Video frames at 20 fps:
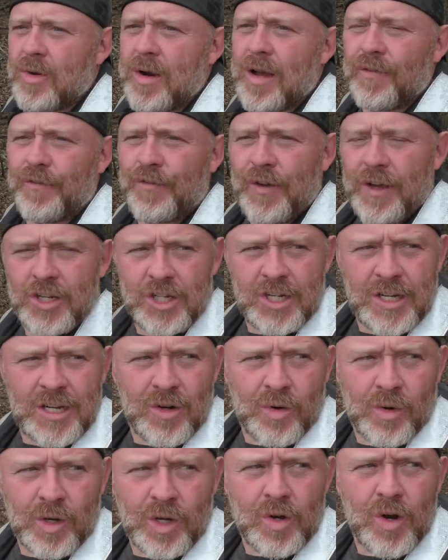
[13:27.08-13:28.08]
are out
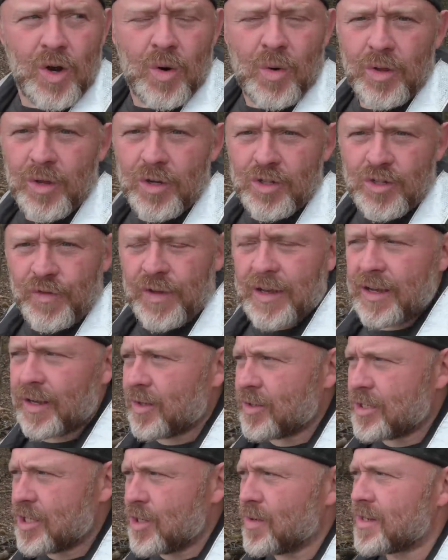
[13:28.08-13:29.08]
fishing or you know where there's
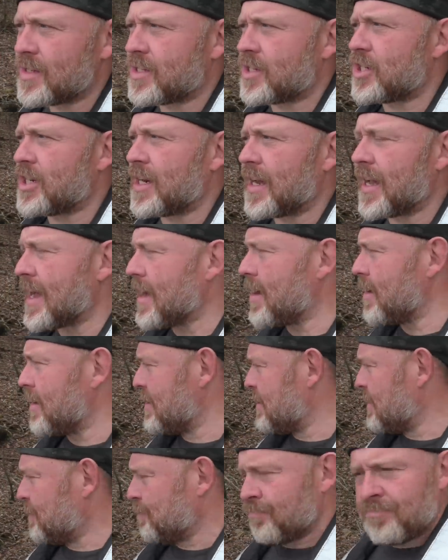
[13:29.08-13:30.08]
vehicles you want us to check out,
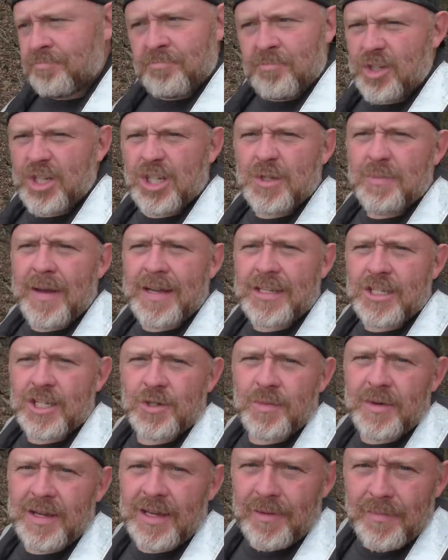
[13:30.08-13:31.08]
just
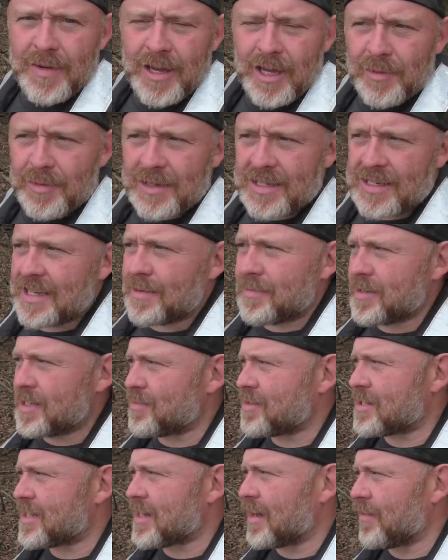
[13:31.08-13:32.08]
message me, email me, send me
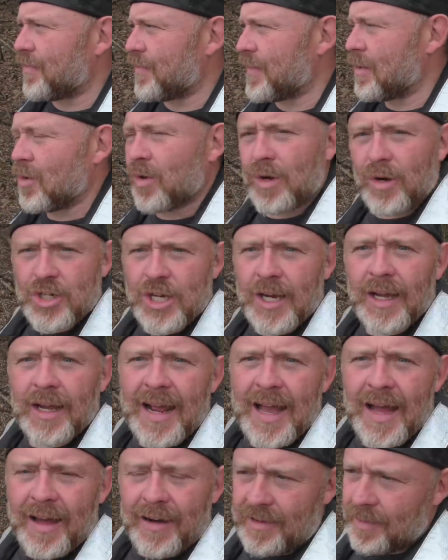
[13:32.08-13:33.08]
some stuff, and we'll go check it
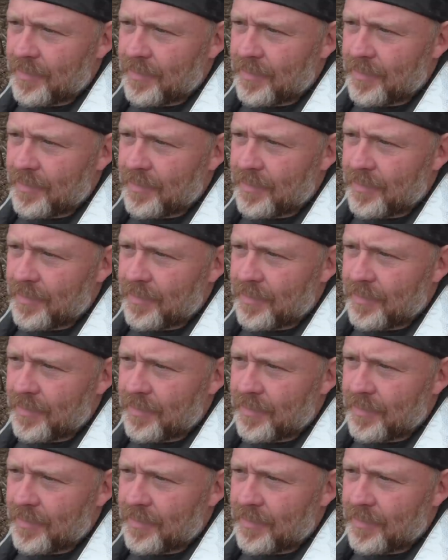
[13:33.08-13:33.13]
out.